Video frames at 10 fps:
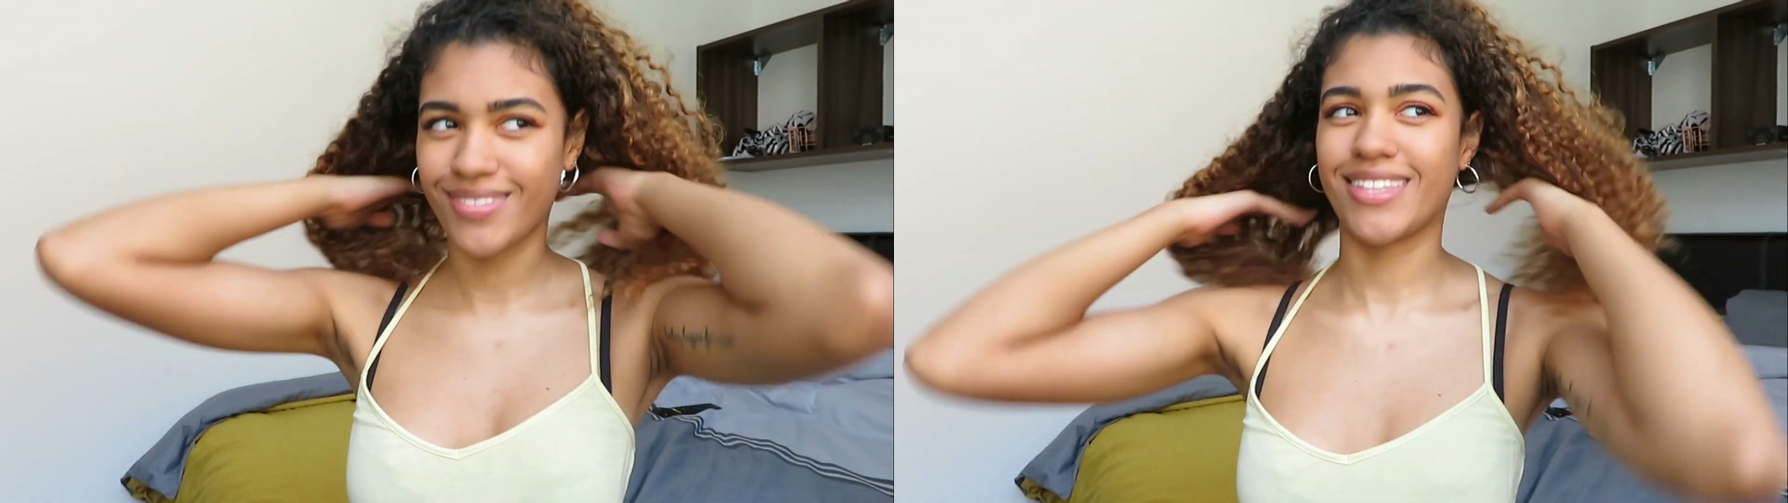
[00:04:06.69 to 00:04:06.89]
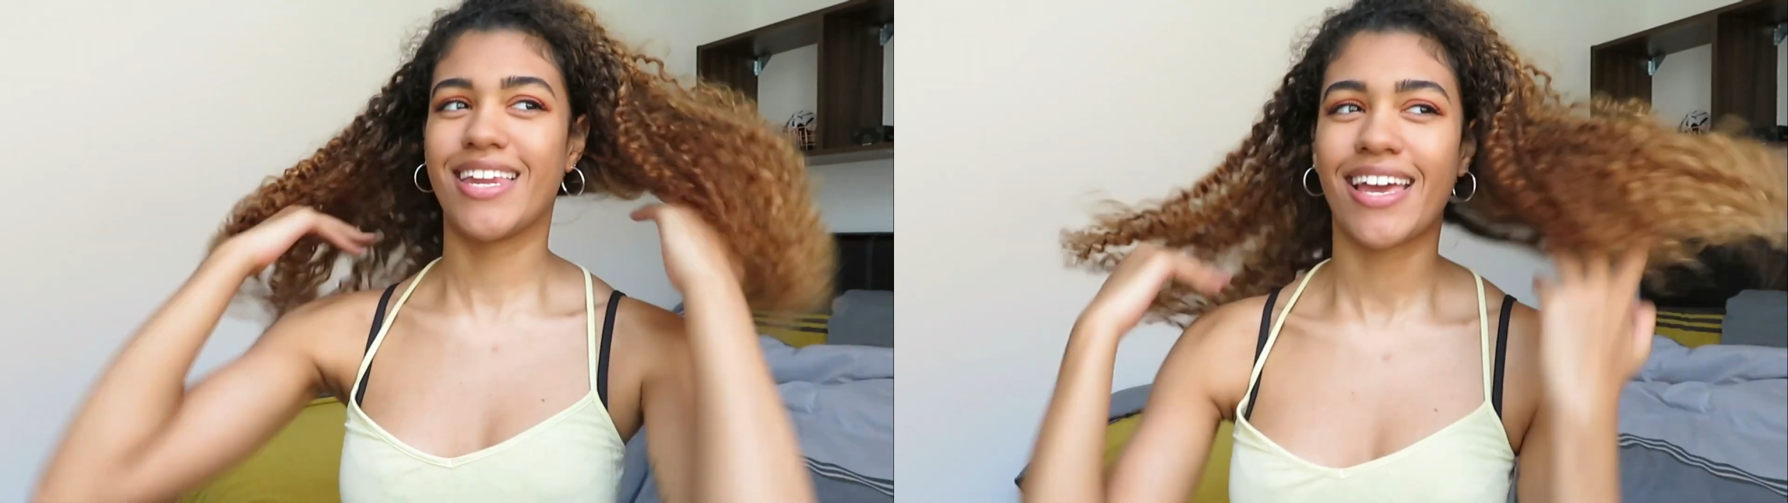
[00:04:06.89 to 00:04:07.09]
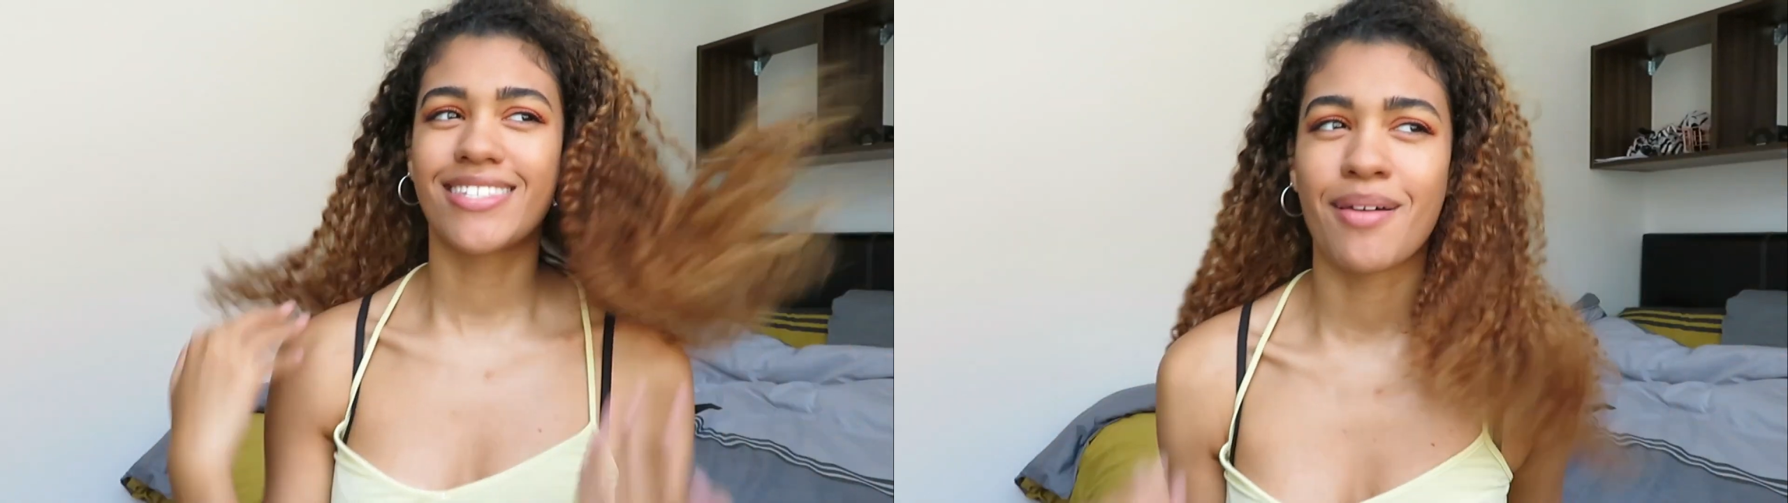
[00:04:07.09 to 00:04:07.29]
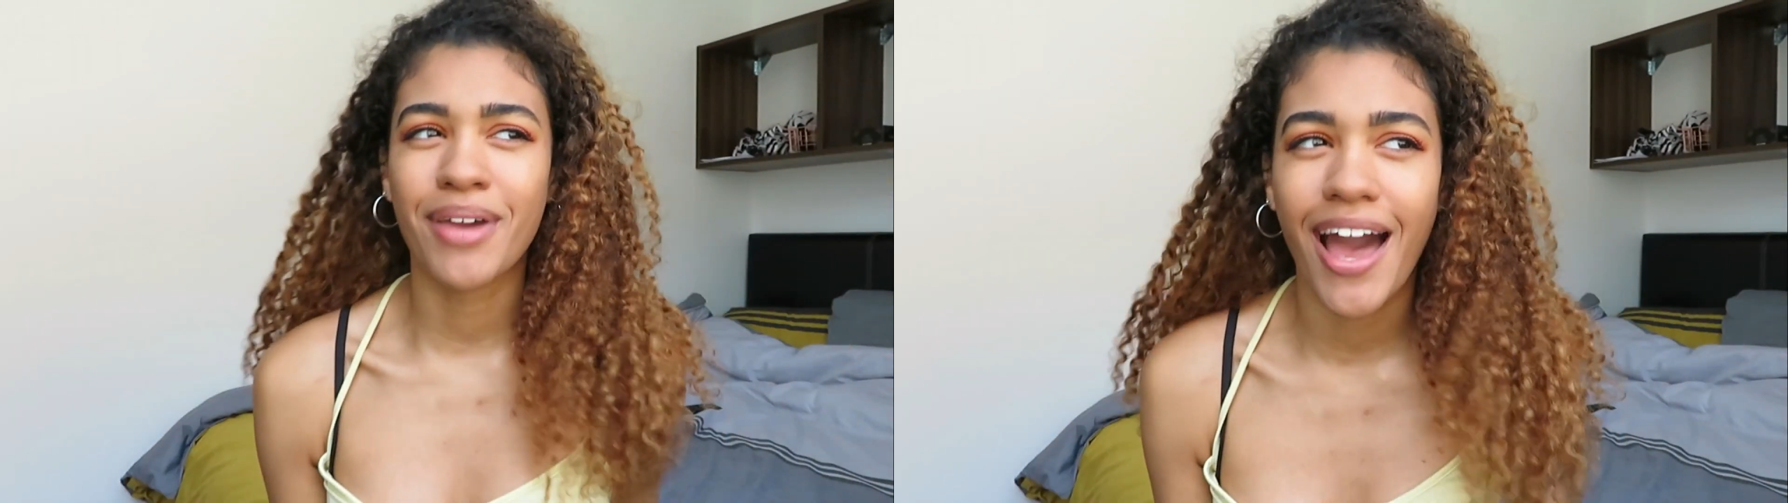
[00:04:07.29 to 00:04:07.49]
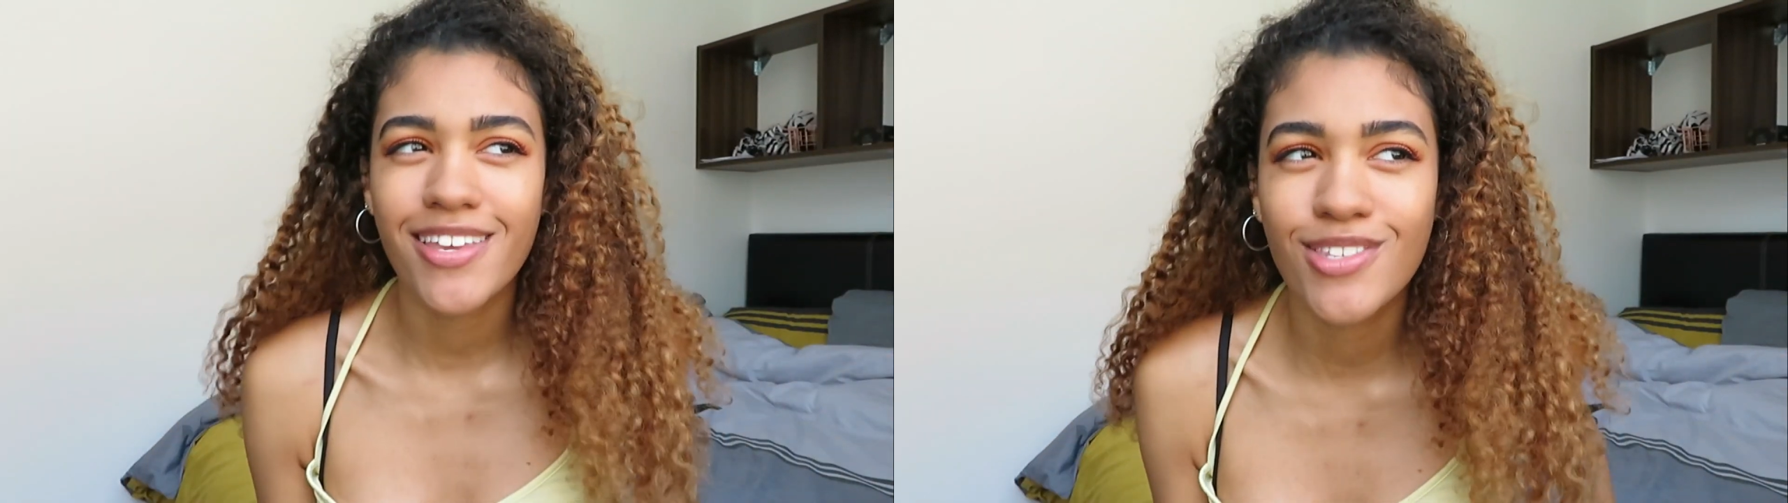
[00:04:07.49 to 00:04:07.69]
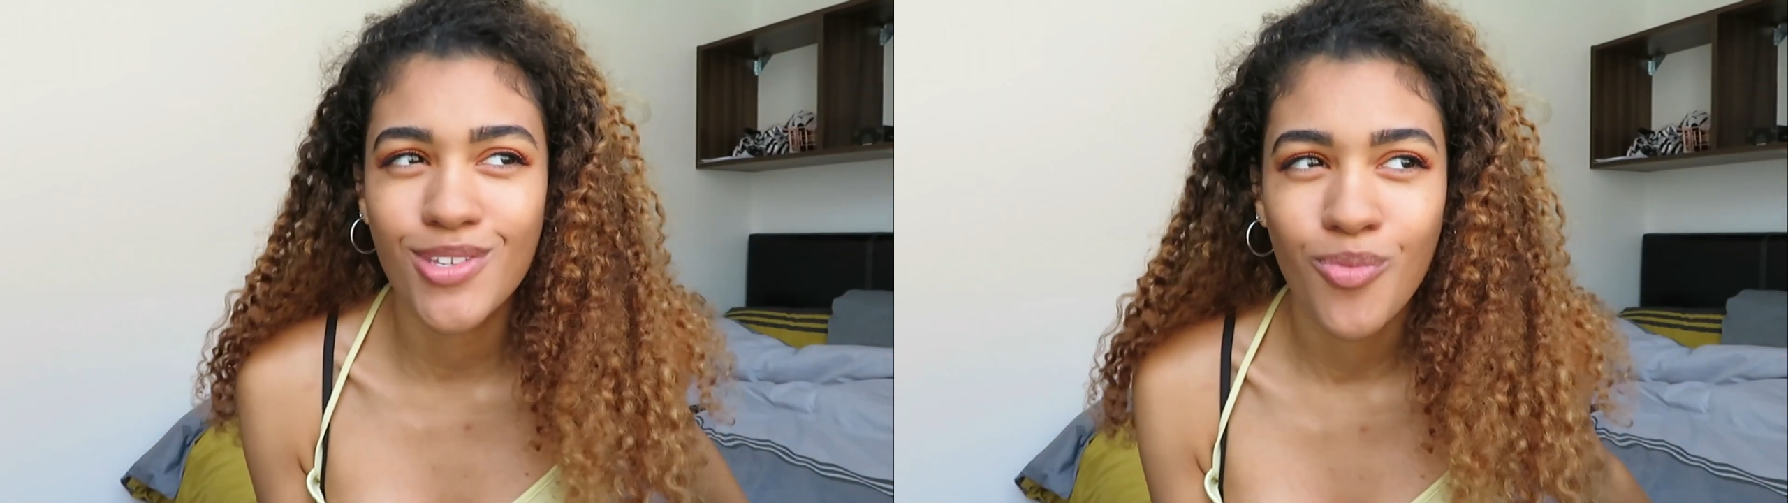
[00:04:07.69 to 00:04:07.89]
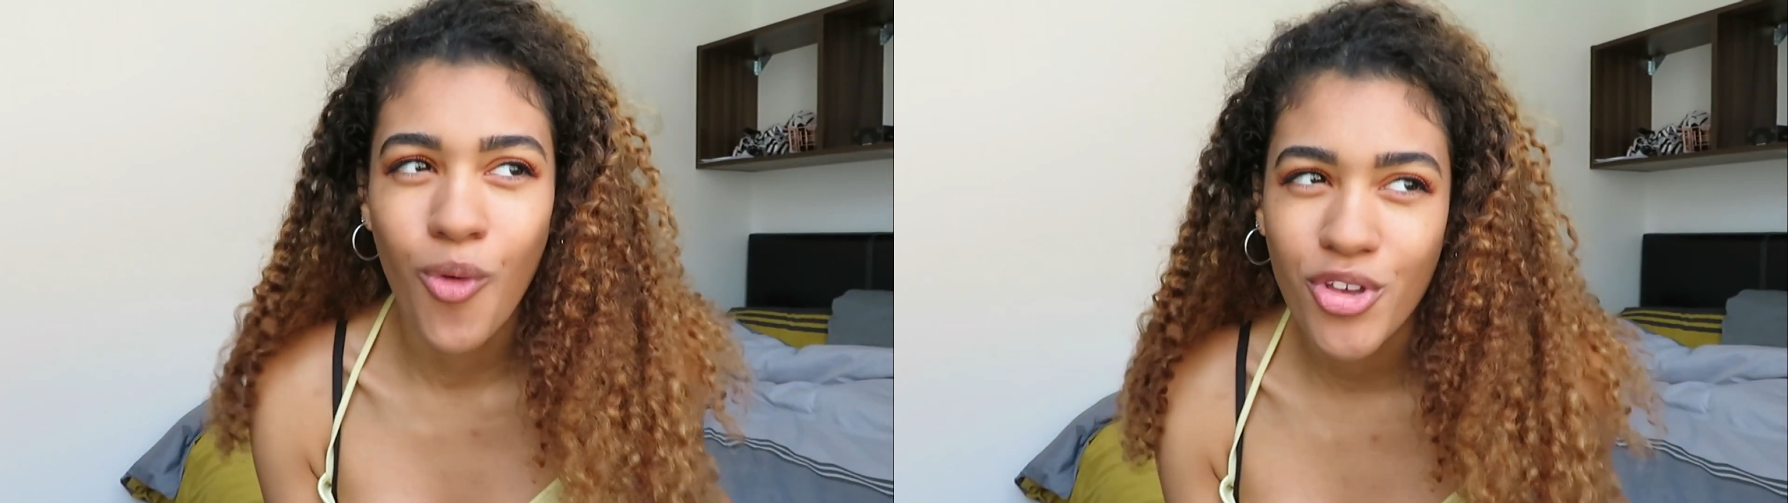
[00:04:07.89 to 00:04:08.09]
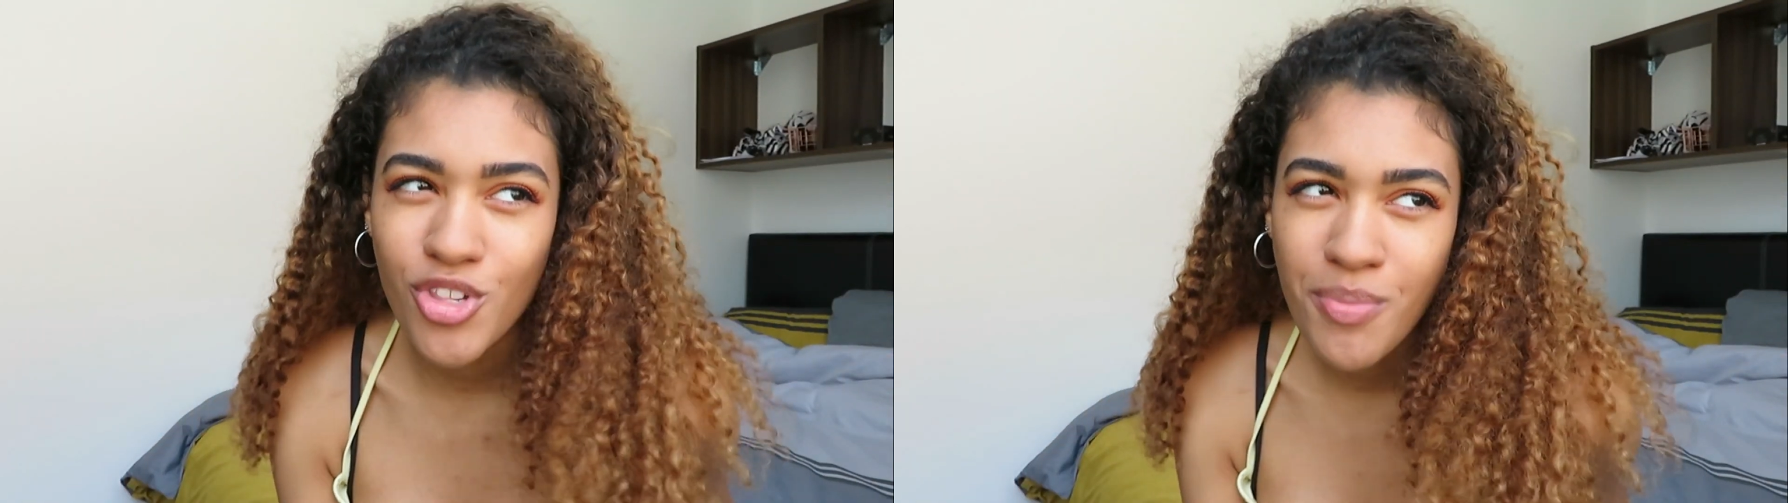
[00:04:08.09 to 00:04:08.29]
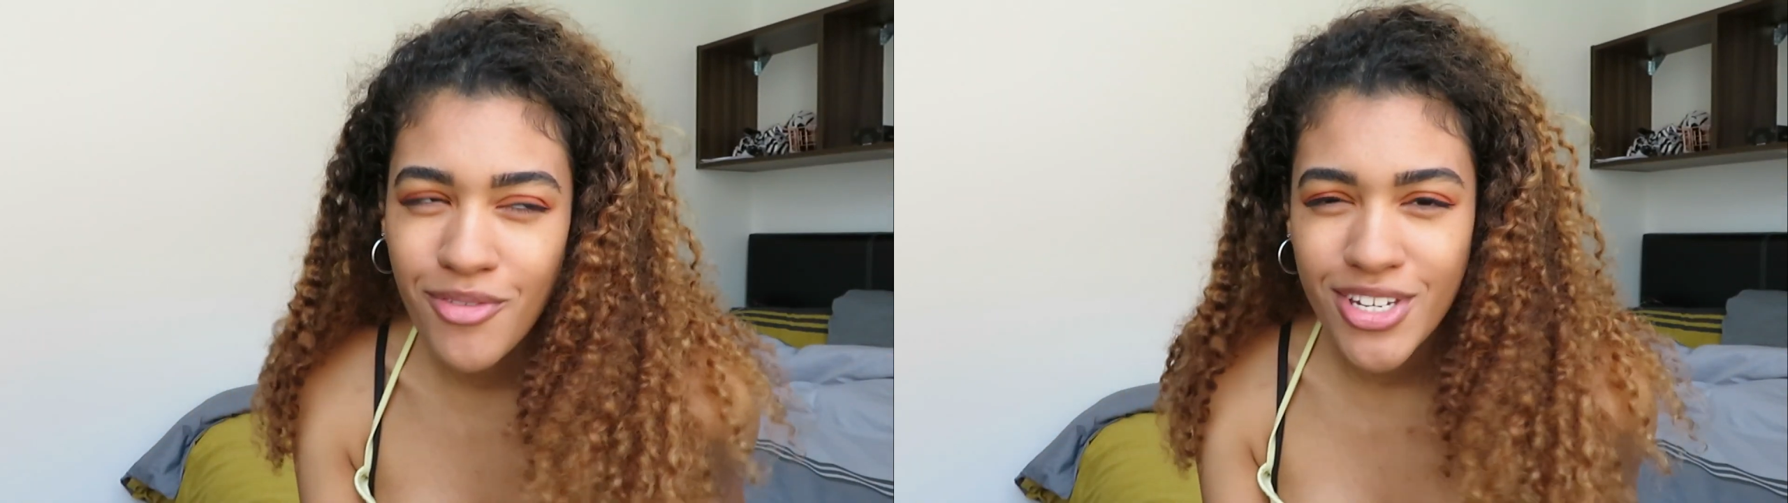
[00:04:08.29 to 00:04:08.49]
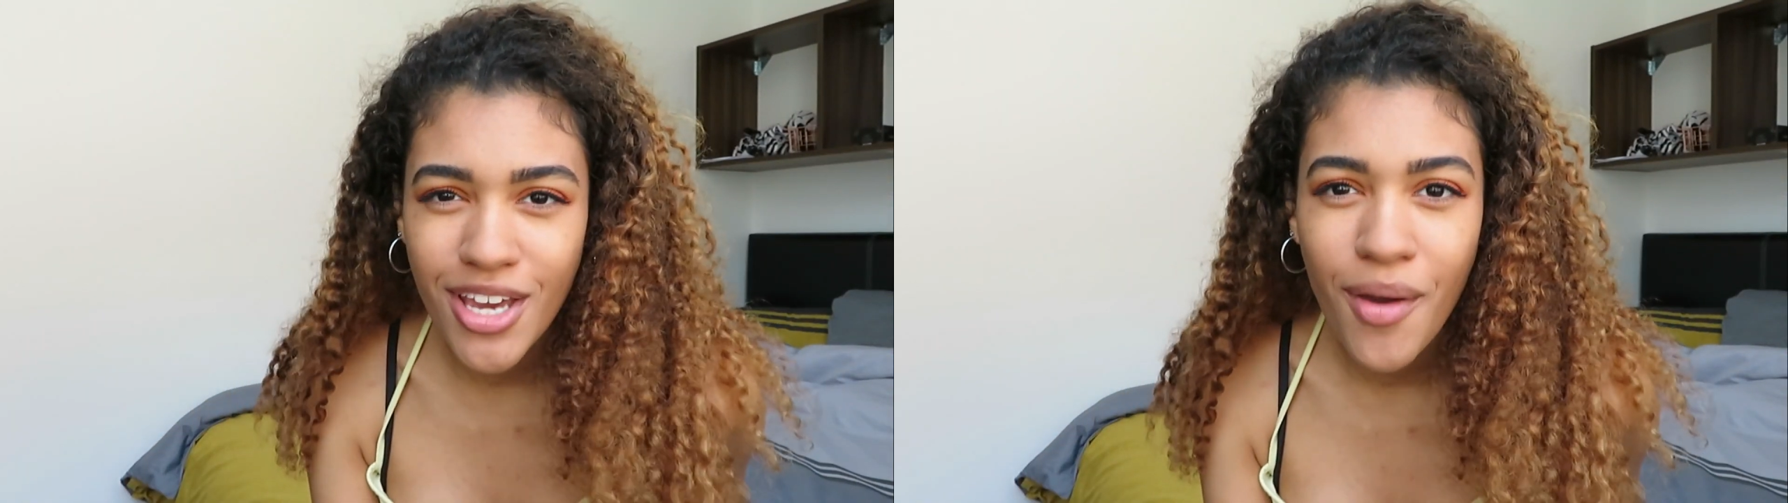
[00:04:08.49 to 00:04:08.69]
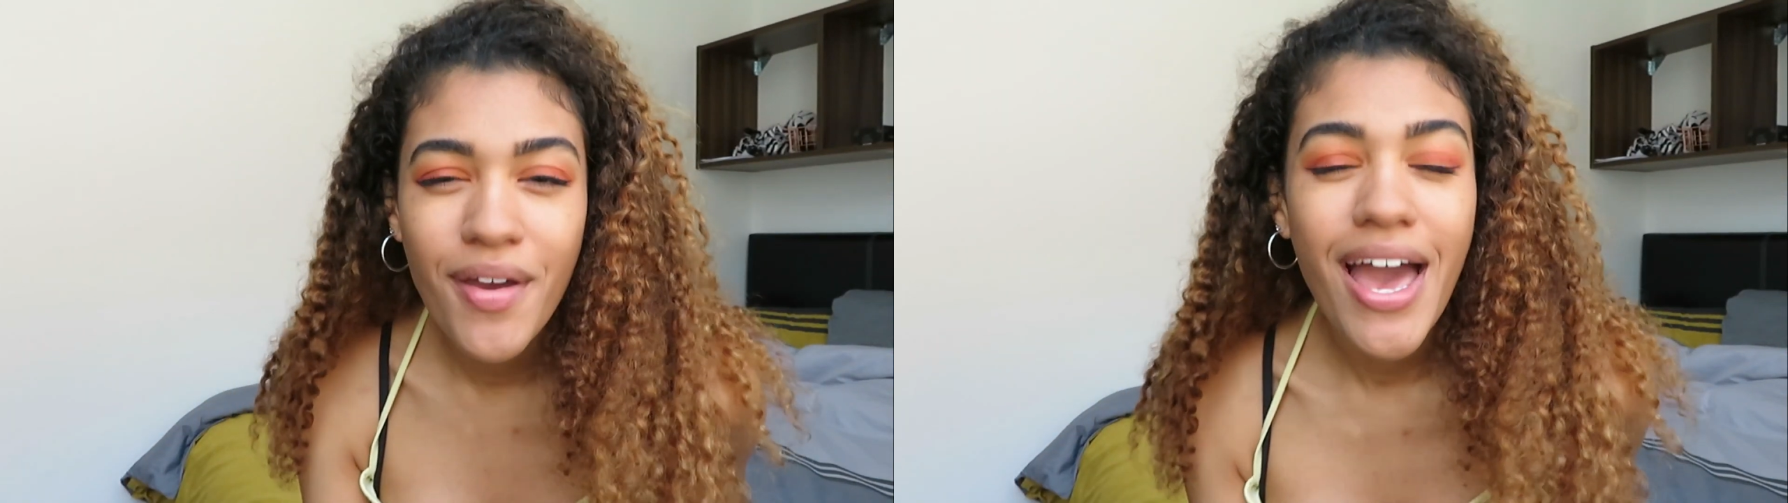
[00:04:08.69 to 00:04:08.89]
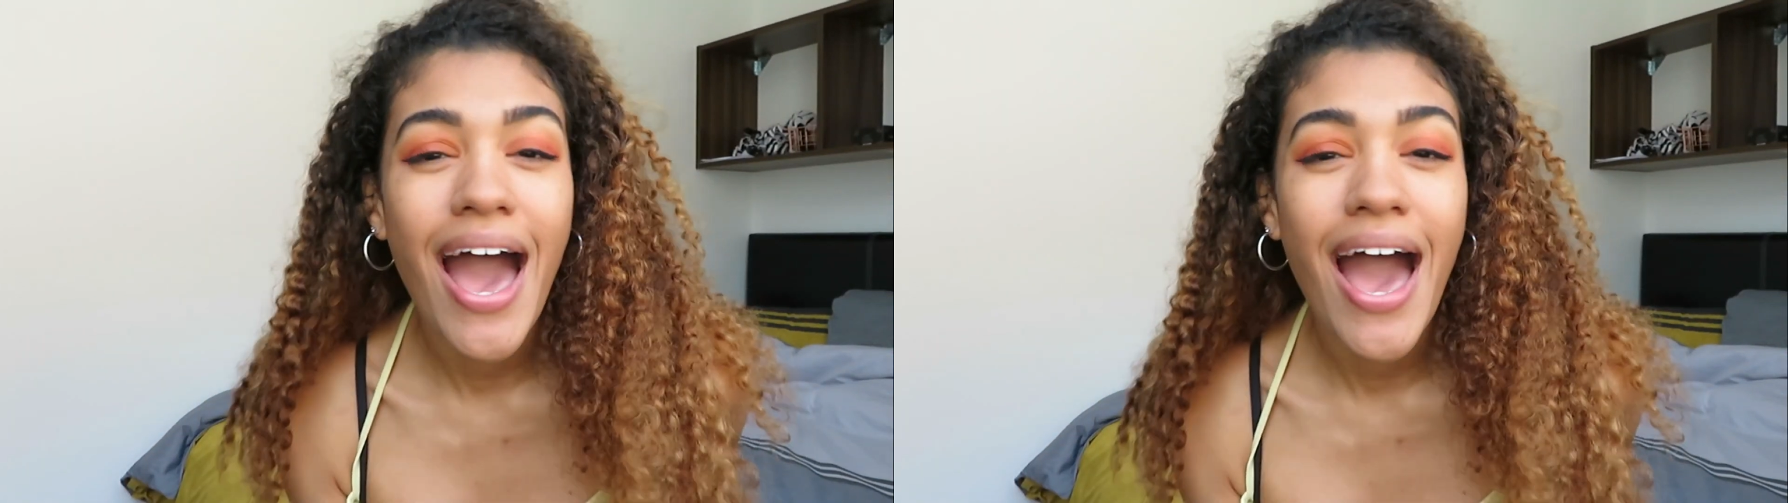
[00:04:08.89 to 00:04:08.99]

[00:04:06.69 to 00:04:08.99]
the next step casts watched my video.